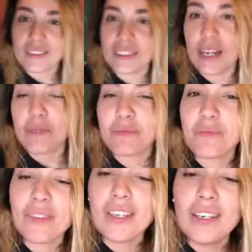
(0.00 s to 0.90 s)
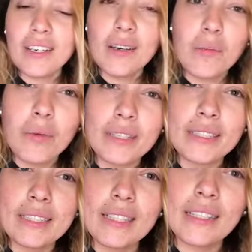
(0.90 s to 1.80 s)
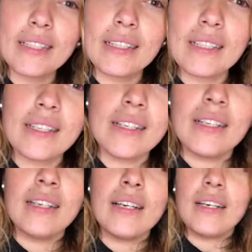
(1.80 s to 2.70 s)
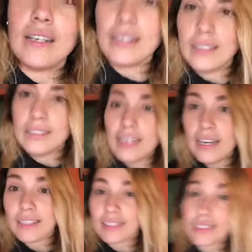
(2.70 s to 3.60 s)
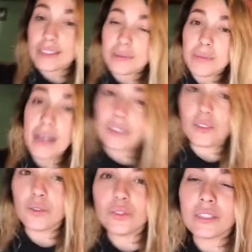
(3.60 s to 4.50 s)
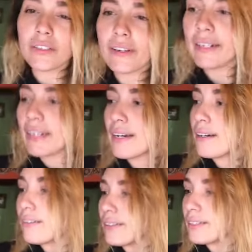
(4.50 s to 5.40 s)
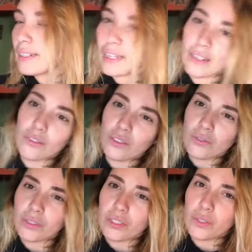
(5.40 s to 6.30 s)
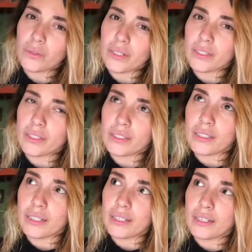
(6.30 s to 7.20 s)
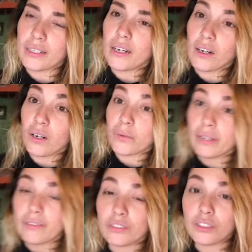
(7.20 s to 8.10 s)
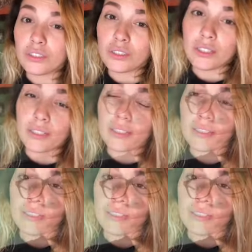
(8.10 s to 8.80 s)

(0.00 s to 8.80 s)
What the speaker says: Yeah. But, yeah, that's my Tuesday right now, and I don't know if we're going to do anything today. Oh, we have church tonight.